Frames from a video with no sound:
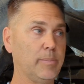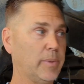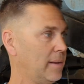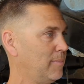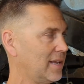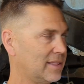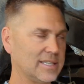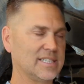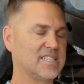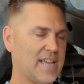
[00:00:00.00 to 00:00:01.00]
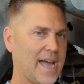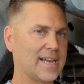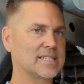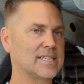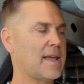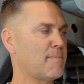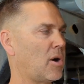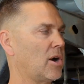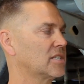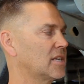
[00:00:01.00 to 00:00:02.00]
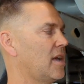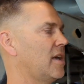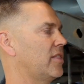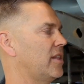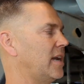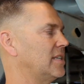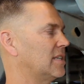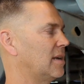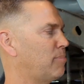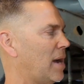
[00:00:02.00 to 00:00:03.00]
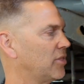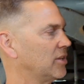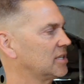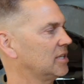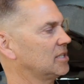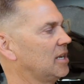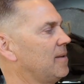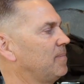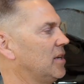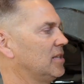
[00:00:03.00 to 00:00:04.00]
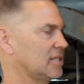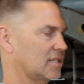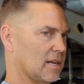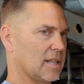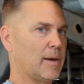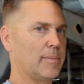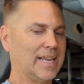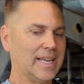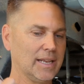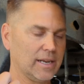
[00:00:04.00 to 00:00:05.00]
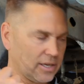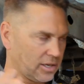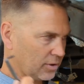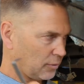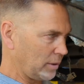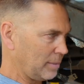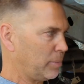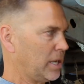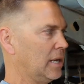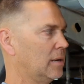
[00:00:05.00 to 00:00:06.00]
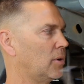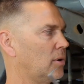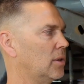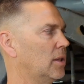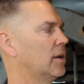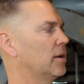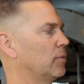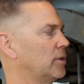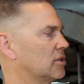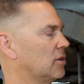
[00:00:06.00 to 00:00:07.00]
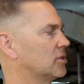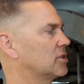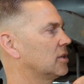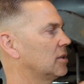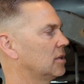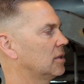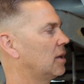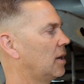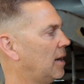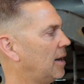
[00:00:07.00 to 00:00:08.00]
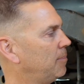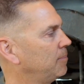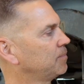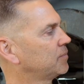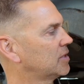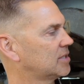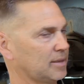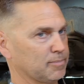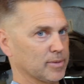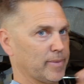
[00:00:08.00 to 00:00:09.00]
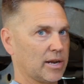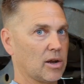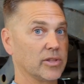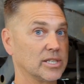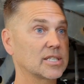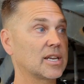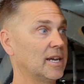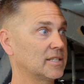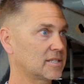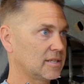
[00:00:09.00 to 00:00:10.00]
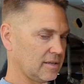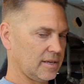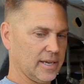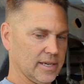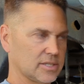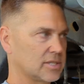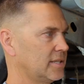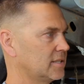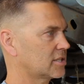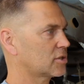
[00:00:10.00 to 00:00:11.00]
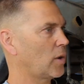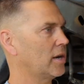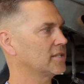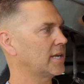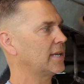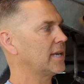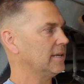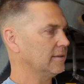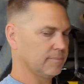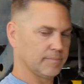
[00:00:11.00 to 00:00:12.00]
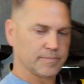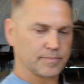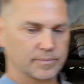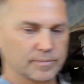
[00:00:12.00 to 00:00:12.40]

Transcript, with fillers: Jeep and make the exact same marks. The nice thing about this is, is it's going to allow me to get repeatable results um, to, to make all these cuts as, as square as I can.